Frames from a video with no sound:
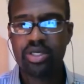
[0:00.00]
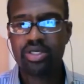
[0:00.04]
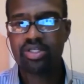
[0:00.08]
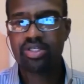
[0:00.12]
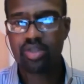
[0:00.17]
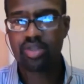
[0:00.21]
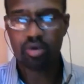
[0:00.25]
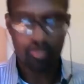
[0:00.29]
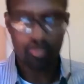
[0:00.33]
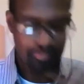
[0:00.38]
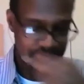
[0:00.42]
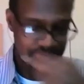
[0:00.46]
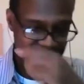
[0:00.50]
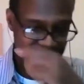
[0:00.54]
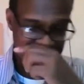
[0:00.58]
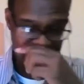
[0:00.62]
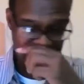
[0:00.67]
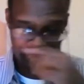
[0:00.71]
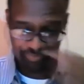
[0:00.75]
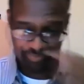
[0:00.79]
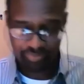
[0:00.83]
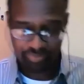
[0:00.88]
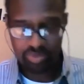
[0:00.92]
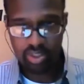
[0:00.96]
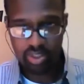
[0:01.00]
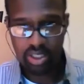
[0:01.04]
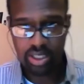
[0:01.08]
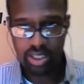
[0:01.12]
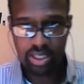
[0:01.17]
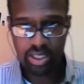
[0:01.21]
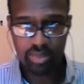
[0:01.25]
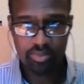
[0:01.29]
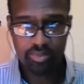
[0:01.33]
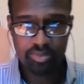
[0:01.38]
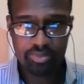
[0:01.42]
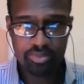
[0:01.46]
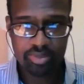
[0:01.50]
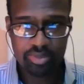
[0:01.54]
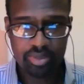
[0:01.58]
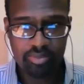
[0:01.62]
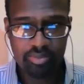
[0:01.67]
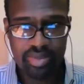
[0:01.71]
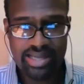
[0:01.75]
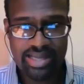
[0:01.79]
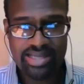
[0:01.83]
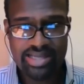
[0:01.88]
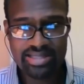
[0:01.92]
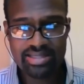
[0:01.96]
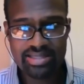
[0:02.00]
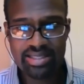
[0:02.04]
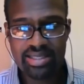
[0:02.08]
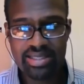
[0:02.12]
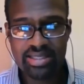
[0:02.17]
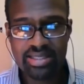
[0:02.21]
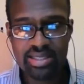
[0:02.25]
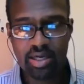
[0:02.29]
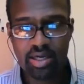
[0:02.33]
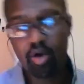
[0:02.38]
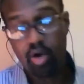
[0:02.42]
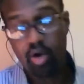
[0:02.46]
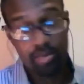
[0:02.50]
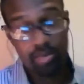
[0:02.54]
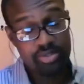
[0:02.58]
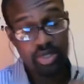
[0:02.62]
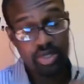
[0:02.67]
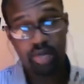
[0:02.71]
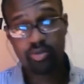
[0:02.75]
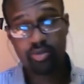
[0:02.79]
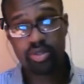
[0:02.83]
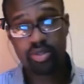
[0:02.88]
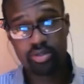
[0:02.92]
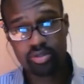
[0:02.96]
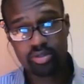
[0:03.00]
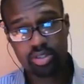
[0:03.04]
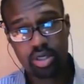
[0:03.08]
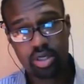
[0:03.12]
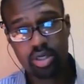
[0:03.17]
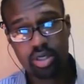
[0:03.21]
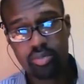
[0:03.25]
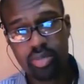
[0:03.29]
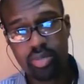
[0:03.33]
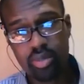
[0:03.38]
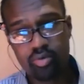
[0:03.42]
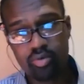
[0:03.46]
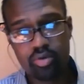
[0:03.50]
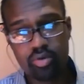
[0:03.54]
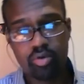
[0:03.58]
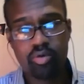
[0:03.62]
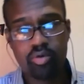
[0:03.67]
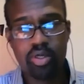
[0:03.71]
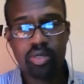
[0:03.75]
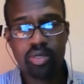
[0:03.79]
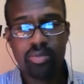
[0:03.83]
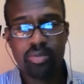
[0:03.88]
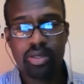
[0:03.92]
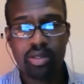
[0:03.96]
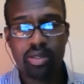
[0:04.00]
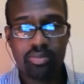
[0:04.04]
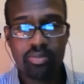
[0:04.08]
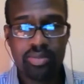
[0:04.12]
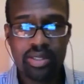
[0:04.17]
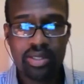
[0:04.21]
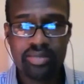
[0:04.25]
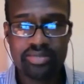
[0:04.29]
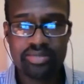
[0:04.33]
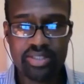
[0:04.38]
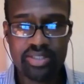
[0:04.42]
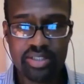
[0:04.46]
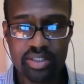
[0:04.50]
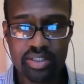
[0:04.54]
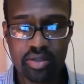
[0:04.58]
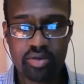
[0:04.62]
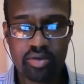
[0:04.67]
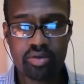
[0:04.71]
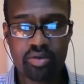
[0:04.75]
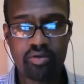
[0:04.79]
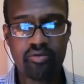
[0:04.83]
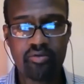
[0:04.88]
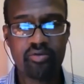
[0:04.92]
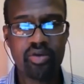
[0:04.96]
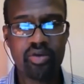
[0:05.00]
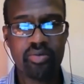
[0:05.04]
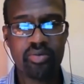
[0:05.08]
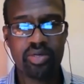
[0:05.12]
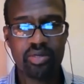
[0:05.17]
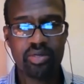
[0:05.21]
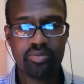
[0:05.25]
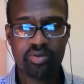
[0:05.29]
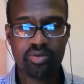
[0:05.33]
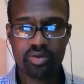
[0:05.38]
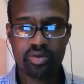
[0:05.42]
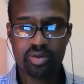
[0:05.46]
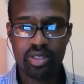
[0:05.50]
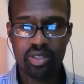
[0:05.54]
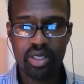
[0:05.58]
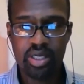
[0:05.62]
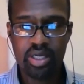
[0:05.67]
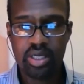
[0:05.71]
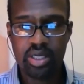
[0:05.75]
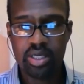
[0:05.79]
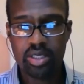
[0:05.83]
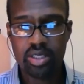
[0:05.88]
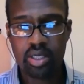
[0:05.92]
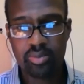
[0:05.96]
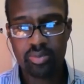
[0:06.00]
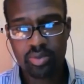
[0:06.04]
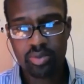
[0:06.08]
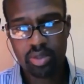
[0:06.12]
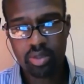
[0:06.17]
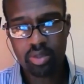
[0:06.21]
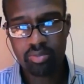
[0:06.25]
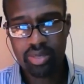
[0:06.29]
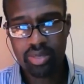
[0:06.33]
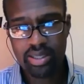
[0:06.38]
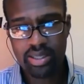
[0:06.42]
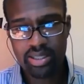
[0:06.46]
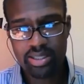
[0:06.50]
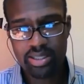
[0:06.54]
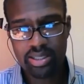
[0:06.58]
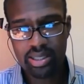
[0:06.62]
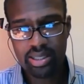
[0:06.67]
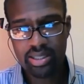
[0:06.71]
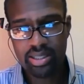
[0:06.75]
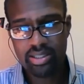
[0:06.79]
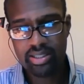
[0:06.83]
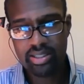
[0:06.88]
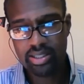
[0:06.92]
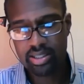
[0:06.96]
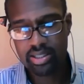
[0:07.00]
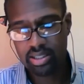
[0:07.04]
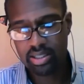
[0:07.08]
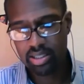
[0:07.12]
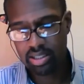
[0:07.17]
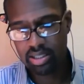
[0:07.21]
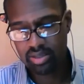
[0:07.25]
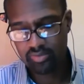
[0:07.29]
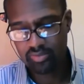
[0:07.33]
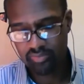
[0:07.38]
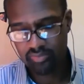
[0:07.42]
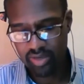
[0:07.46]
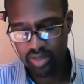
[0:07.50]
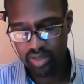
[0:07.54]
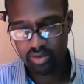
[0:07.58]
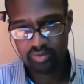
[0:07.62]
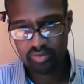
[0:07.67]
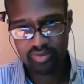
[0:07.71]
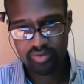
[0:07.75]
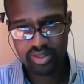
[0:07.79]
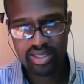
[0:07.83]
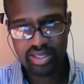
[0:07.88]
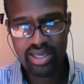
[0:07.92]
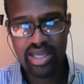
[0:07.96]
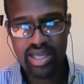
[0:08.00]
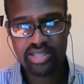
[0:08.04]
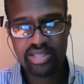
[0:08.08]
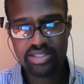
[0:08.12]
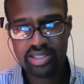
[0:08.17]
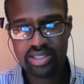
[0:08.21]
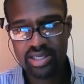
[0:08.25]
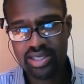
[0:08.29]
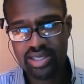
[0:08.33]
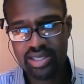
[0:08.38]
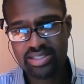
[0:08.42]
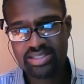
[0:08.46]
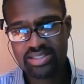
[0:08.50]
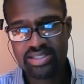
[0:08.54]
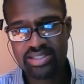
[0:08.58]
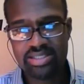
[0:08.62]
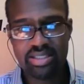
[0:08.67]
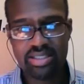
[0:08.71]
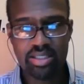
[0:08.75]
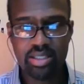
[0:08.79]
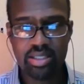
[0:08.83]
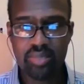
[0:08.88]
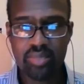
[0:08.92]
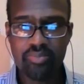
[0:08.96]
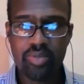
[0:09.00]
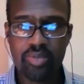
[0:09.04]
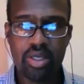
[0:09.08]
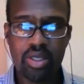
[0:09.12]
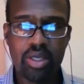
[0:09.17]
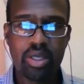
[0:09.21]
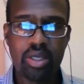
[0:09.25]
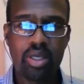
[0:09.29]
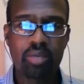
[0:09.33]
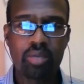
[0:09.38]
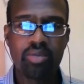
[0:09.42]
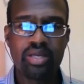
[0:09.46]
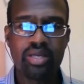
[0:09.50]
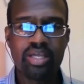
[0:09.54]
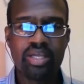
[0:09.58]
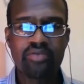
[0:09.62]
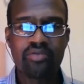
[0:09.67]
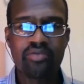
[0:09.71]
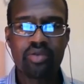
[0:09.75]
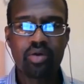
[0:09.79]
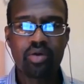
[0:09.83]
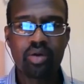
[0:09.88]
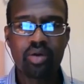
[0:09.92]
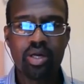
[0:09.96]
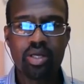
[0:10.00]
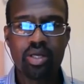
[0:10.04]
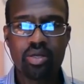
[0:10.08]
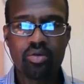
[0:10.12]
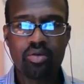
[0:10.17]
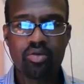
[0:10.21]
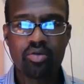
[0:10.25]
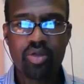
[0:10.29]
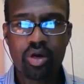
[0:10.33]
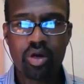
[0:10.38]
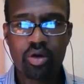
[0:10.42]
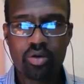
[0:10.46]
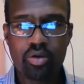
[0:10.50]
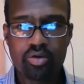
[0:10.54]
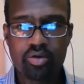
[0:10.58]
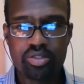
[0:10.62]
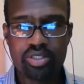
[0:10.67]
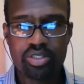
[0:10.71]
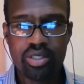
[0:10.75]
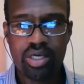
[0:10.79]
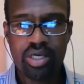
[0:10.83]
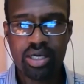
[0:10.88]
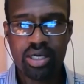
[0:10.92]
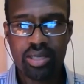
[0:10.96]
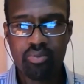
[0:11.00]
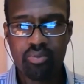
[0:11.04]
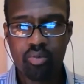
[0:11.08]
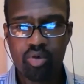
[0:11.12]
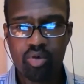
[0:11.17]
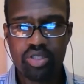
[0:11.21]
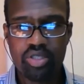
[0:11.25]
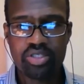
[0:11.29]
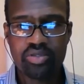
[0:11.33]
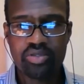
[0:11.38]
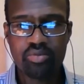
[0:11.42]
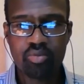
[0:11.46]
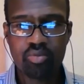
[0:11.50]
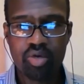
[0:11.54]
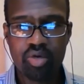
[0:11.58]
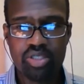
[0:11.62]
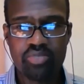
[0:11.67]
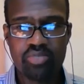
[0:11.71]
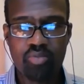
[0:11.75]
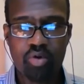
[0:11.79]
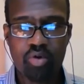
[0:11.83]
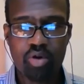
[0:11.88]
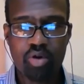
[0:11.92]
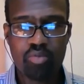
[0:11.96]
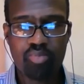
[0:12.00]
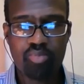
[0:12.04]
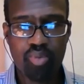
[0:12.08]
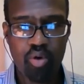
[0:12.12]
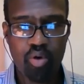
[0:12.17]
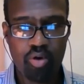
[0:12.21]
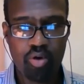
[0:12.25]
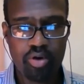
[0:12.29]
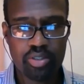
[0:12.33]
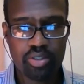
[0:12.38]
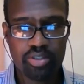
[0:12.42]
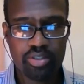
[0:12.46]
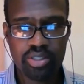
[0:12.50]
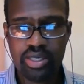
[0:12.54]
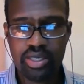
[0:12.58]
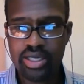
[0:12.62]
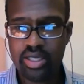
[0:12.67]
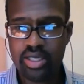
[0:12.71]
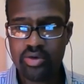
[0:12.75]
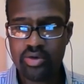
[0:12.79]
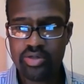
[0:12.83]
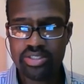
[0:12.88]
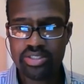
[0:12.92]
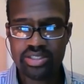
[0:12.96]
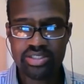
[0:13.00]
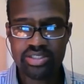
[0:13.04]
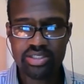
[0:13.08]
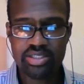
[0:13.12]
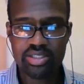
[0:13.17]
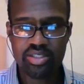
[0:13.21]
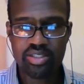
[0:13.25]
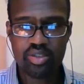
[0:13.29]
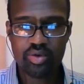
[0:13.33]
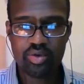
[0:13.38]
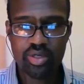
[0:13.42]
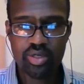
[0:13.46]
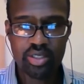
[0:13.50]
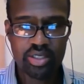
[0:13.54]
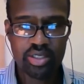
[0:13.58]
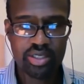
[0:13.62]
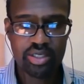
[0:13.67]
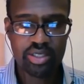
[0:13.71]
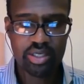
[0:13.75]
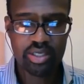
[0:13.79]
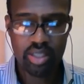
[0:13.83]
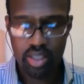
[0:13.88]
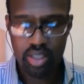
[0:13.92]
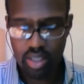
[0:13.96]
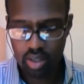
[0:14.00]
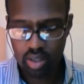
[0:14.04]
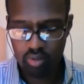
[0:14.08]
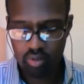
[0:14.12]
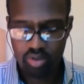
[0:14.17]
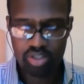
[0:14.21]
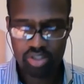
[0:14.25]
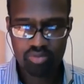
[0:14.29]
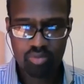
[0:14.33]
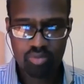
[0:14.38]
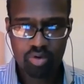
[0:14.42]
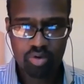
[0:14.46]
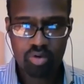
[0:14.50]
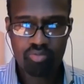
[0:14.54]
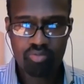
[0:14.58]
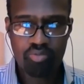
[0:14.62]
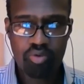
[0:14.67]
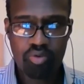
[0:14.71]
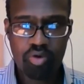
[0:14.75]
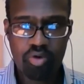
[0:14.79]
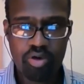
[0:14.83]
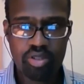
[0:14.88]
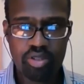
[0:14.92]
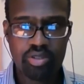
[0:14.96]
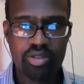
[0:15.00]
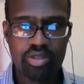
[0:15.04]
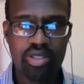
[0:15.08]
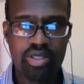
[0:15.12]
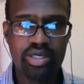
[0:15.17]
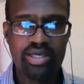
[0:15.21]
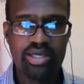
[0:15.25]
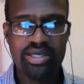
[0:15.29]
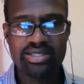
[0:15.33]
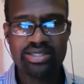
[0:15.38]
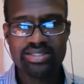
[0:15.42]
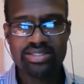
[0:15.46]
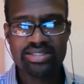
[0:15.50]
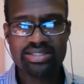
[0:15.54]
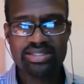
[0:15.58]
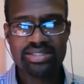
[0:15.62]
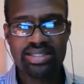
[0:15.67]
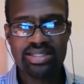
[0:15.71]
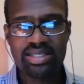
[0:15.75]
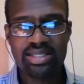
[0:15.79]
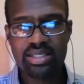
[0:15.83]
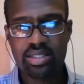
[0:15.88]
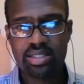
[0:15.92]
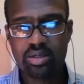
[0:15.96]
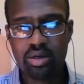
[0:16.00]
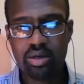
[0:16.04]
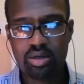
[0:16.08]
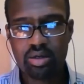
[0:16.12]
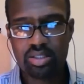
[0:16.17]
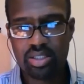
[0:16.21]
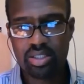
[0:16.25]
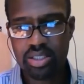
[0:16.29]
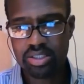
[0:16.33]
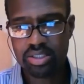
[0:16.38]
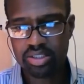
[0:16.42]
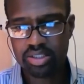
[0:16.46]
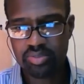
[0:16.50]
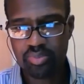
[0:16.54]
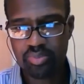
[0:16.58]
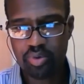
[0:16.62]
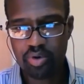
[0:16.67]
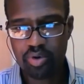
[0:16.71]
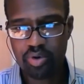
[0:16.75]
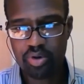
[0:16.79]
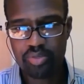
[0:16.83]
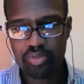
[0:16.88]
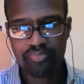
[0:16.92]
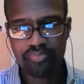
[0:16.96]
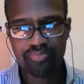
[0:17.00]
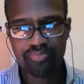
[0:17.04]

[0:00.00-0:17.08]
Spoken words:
So the main thing, I'm sorry, I want to talk about real quick about, my name is Antonio Freeman. I'm a company called MyEcon and founder of the Cash to Assets Club. But even though I do those, what's more important, hey, Chris, I see you joining in. What's more important is this thing called child support.